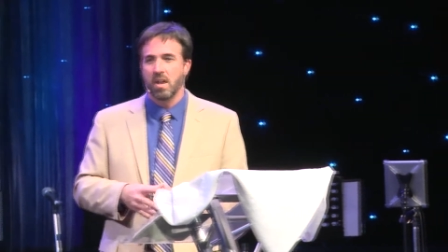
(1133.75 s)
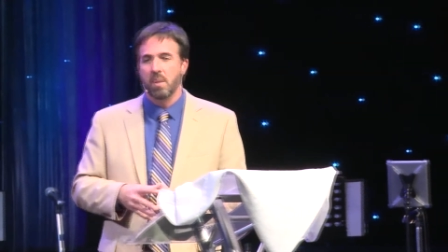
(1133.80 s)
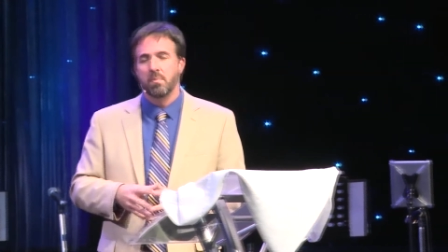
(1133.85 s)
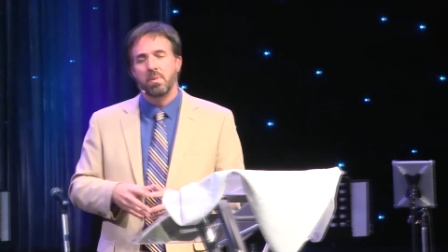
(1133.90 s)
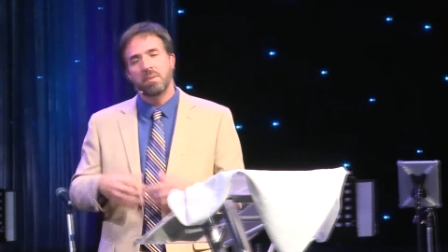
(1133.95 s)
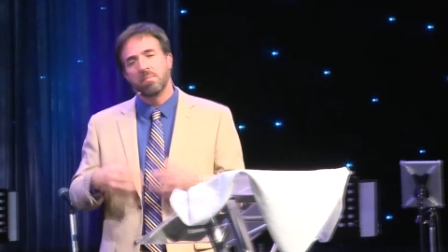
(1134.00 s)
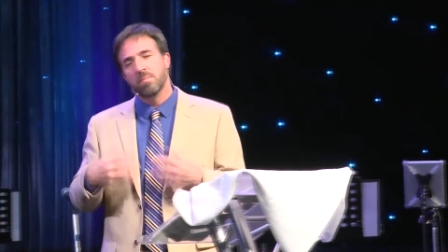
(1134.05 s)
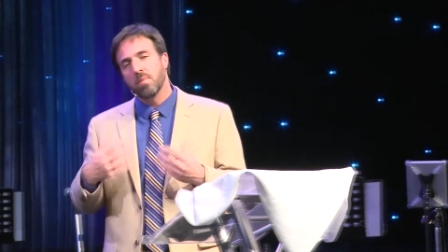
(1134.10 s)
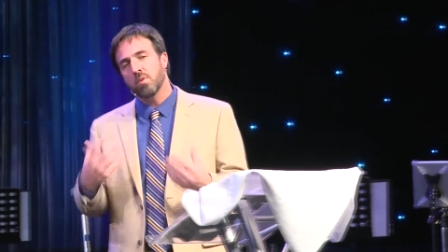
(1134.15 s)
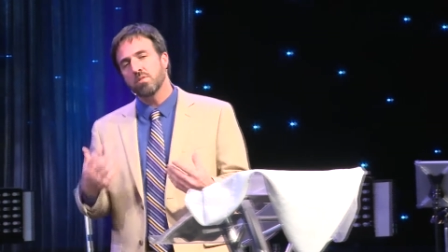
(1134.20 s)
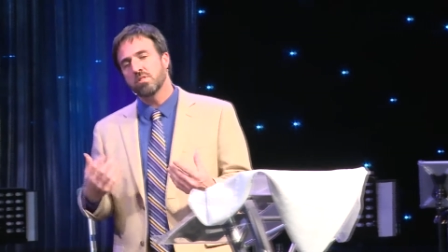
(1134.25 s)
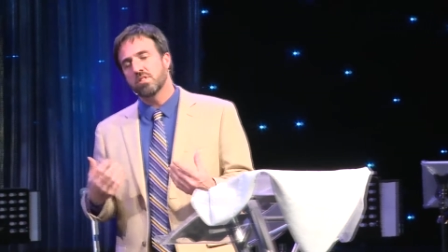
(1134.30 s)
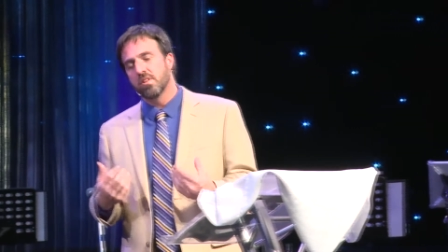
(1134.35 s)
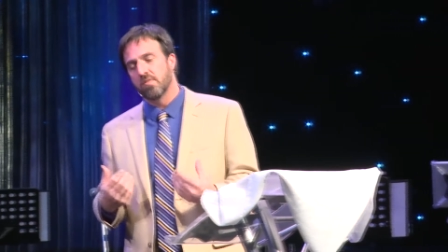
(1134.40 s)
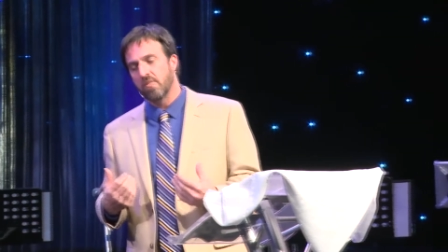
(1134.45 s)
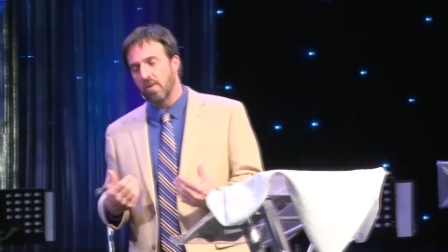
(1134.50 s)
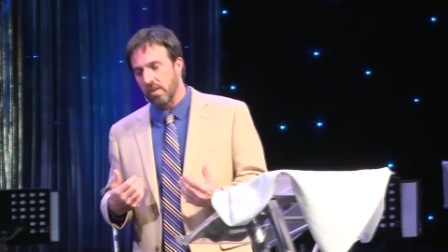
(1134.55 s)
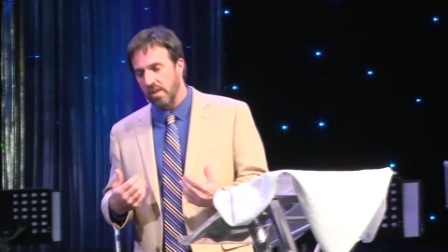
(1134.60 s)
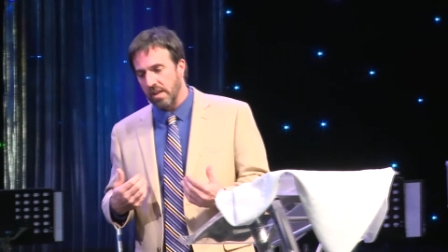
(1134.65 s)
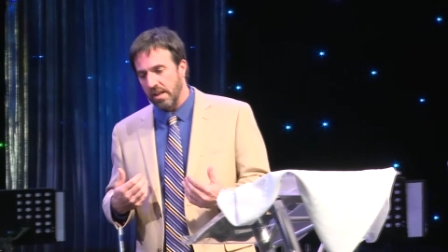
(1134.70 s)
But most
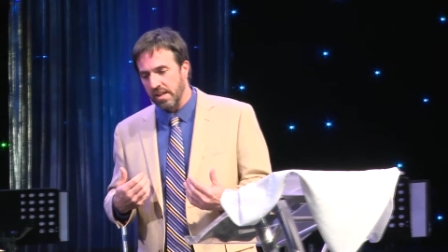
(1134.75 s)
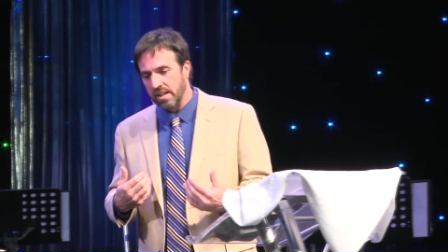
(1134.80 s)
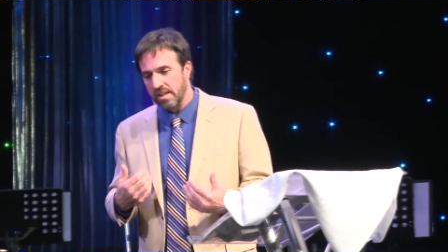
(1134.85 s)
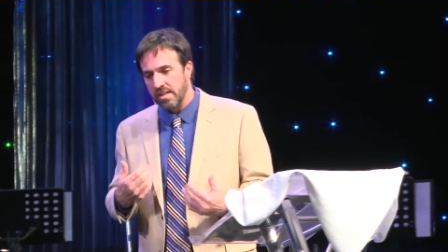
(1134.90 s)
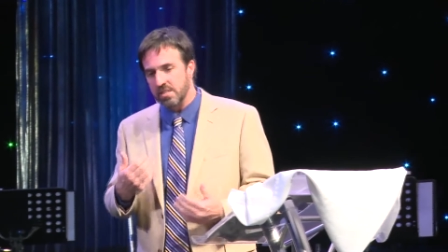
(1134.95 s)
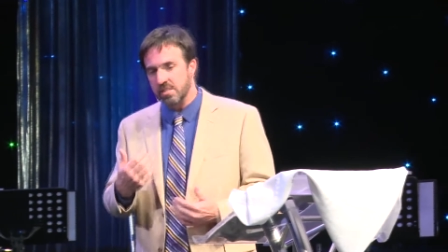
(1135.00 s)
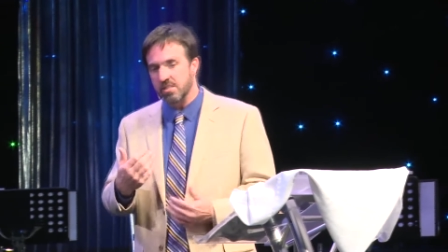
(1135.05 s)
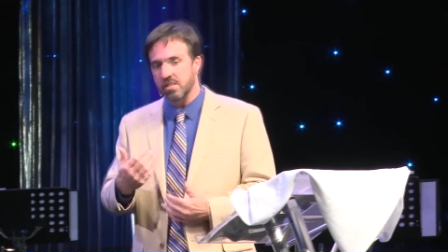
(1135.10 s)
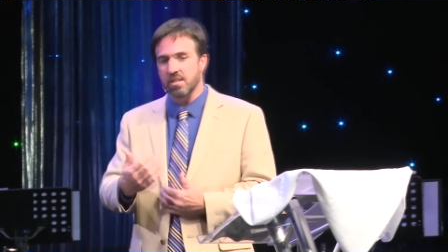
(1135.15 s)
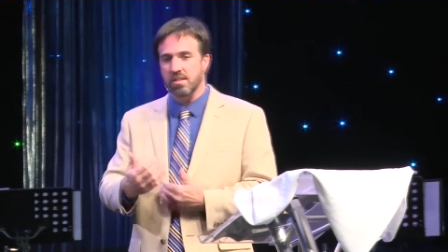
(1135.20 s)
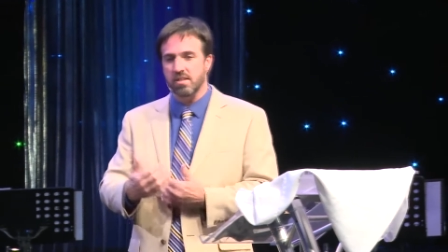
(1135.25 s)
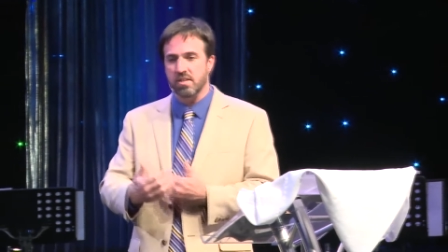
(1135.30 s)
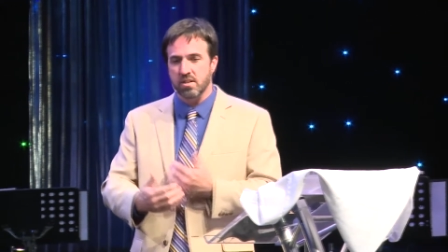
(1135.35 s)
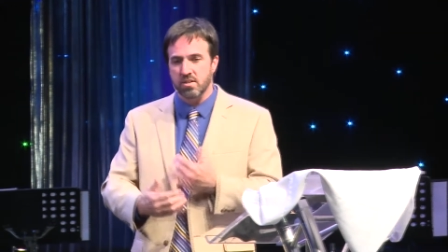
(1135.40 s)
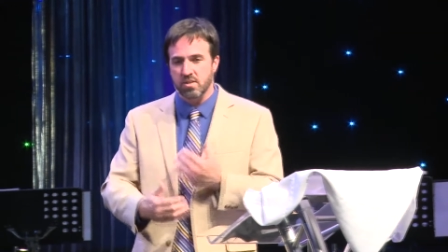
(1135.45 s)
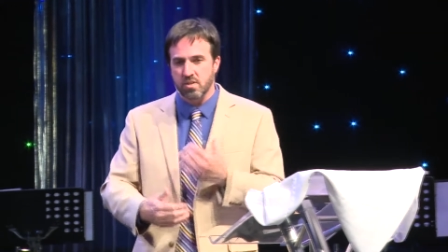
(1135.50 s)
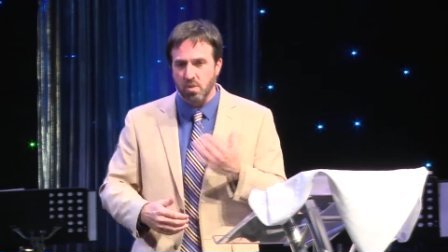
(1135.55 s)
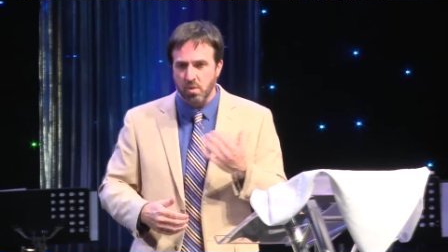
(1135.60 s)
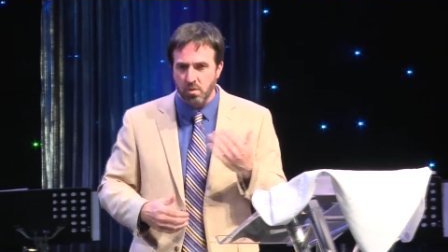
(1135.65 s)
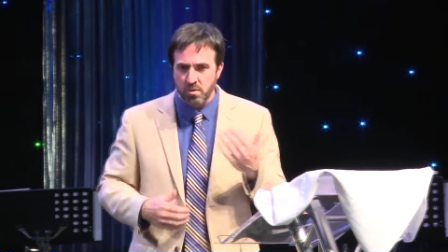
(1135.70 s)
of all, I listened
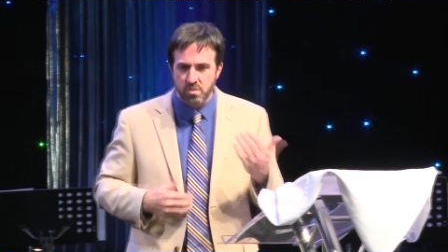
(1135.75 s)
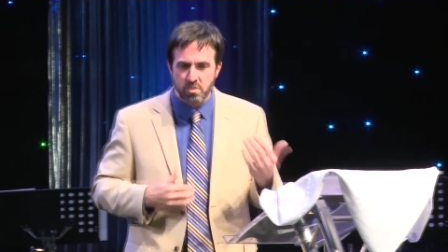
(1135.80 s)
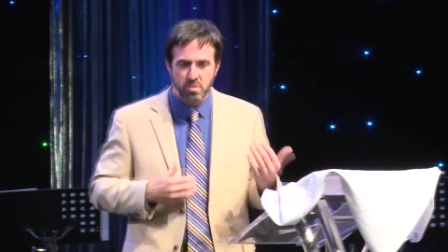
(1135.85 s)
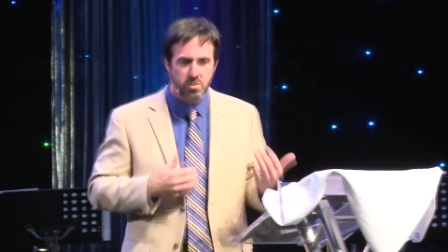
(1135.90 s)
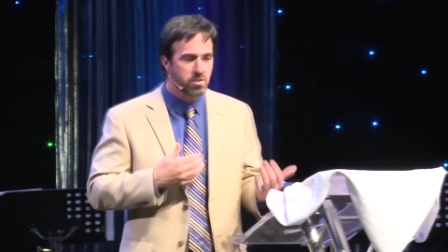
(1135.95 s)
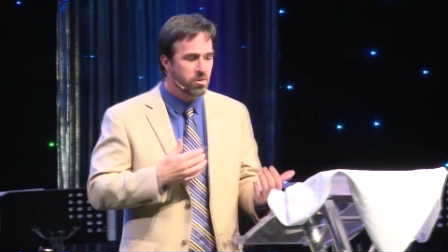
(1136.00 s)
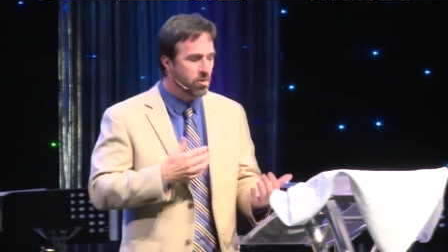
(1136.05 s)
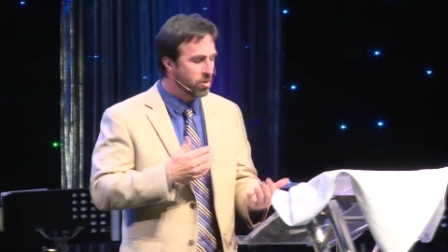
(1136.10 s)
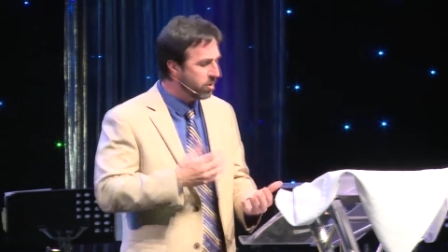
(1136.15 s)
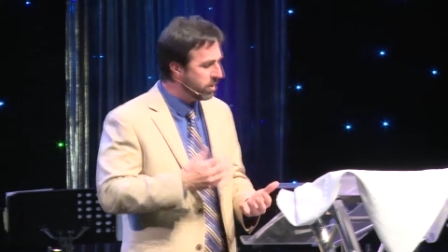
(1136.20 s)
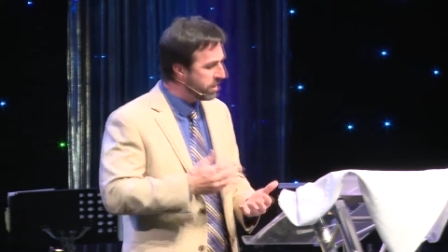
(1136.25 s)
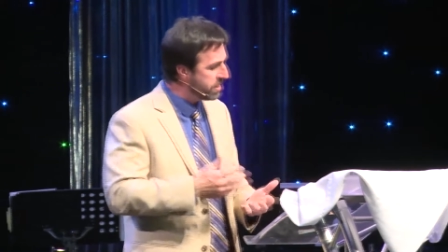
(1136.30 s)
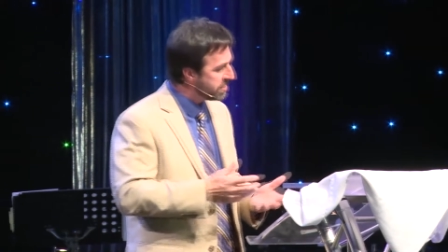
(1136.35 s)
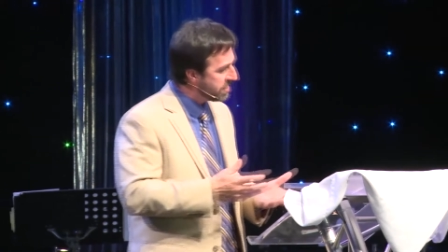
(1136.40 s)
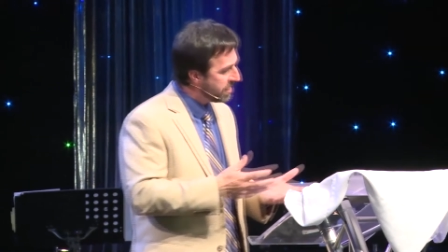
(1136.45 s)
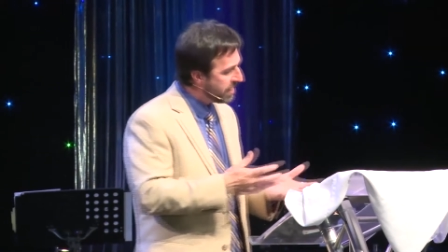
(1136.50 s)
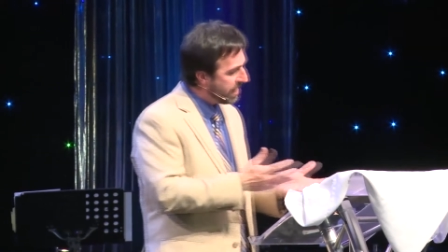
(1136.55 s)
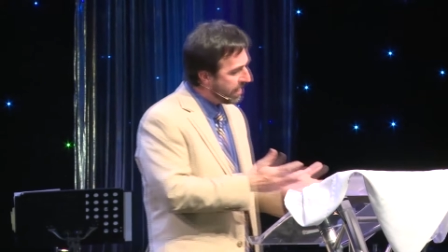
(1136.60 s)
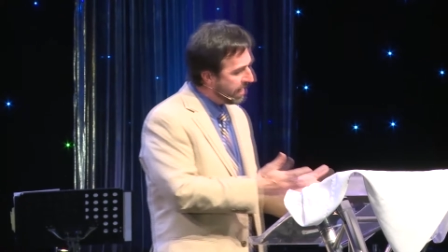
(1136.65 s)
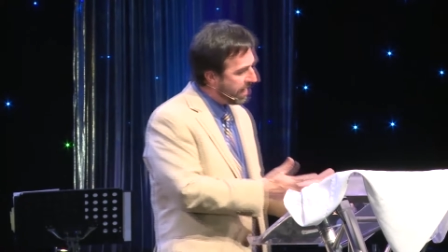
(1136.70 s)
and told stories
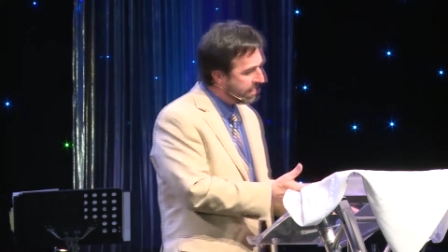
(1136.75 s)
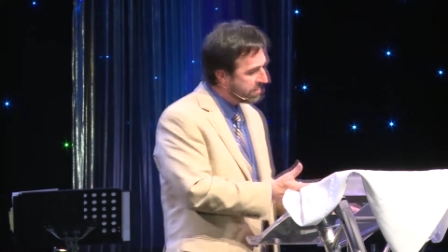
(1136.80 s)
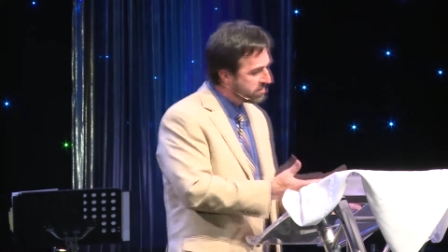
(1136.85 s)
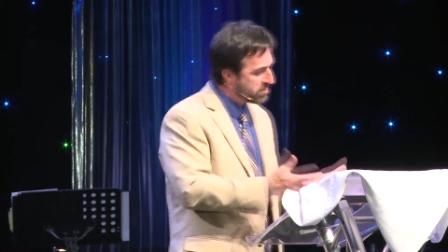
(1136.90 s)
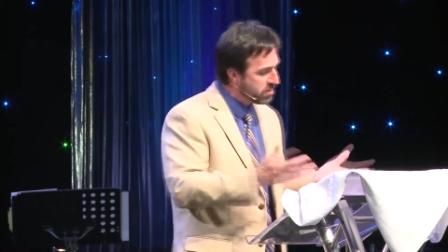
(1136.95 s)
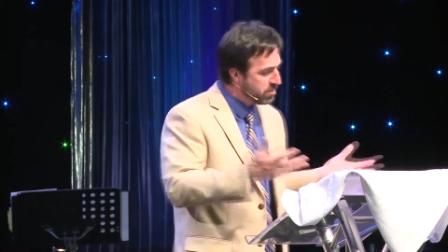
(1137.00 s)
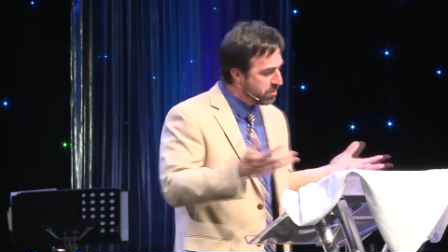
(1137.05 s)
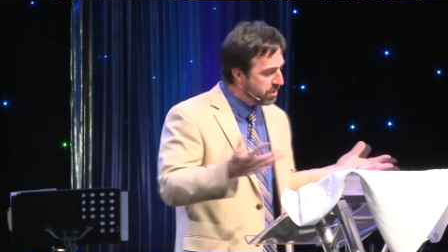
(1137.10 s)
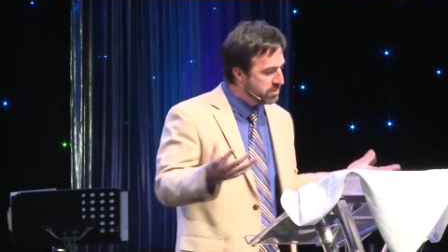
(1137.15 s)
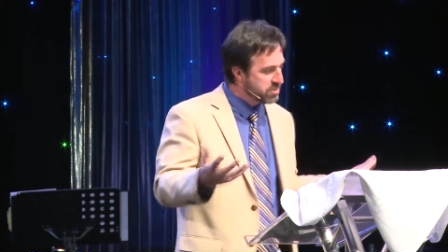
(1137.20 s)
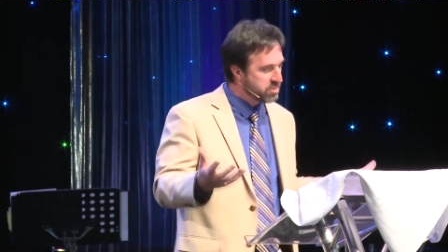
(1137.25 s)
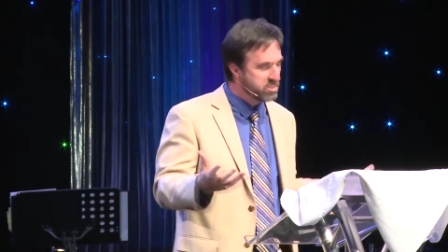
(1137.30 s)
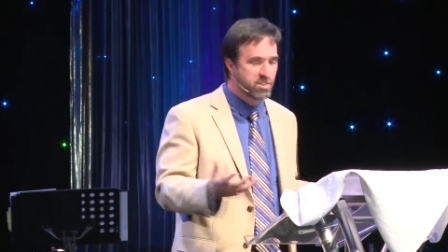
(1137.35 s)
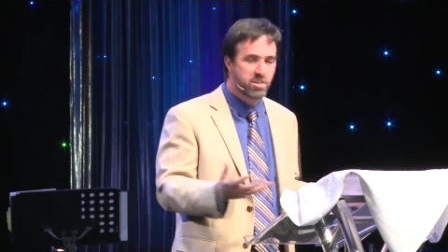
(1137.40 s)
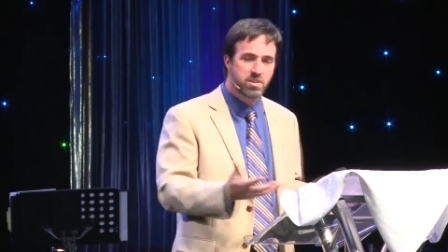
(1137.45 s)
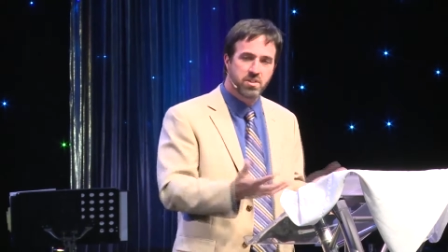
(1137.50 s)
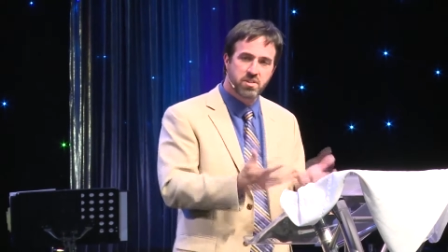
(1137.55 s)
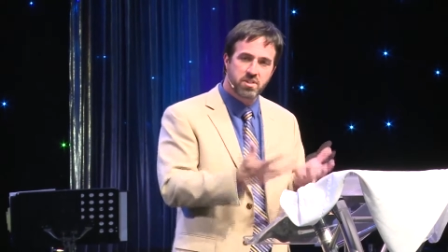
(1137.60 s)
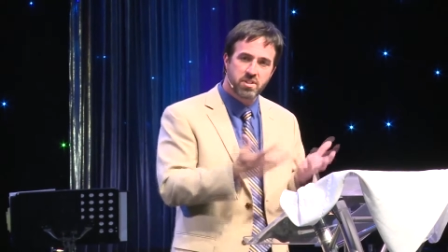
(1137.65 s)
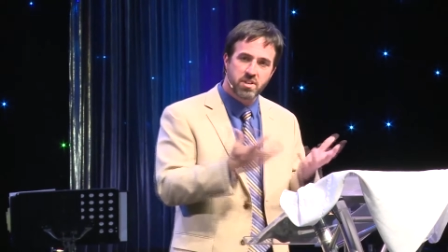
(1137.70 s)
and I asked
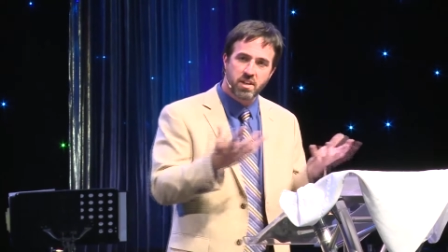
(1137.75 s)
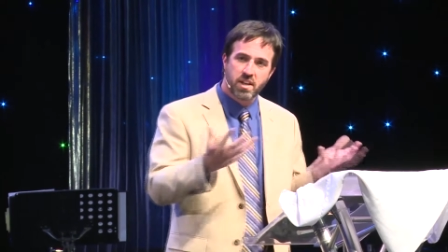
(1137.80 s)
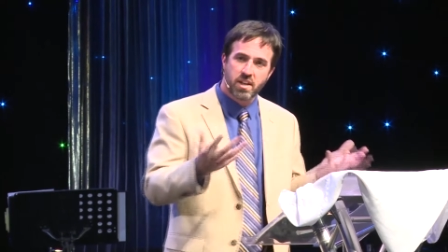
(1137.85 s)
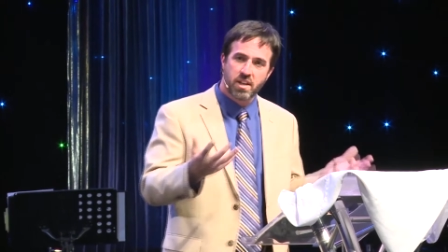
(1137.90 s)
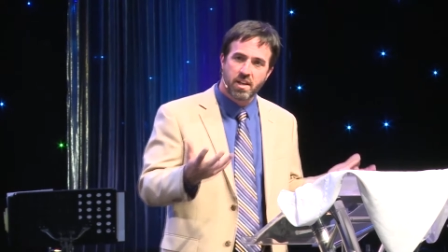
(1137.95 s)
questions.